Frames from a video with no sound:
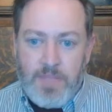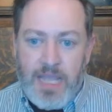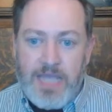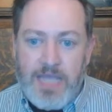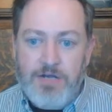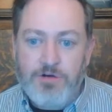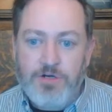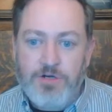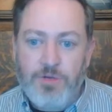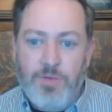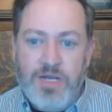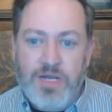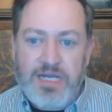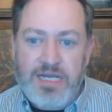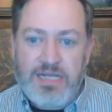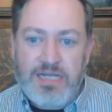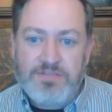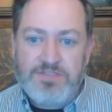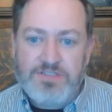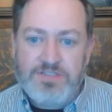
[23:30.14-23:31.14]
I don't know why
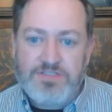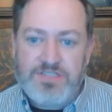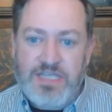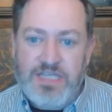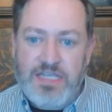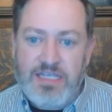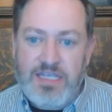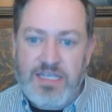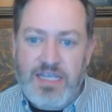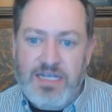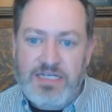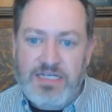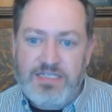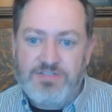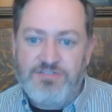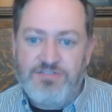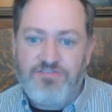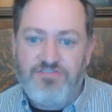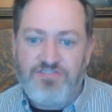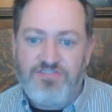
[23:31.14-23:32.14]
Nancy's saying Katie
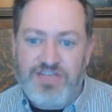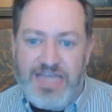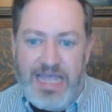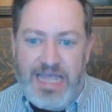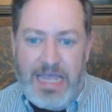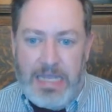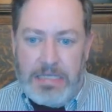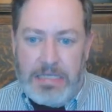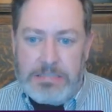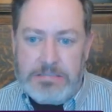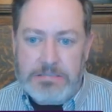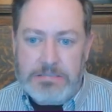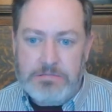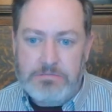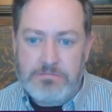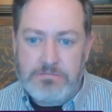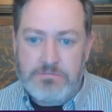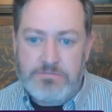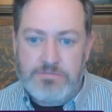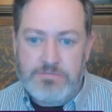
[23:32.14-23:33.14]
is flagged.
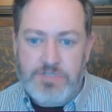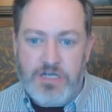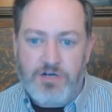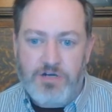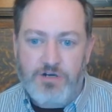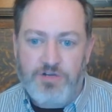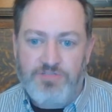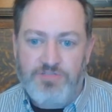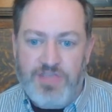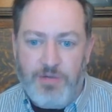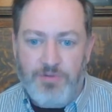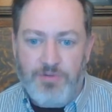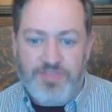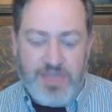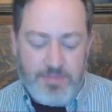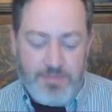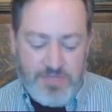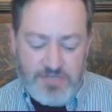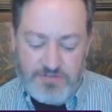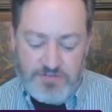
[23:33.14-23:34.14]
So I don't know what
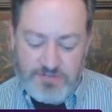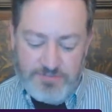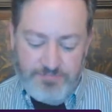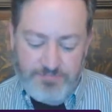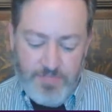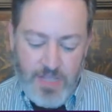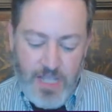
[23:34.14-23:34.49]
that means.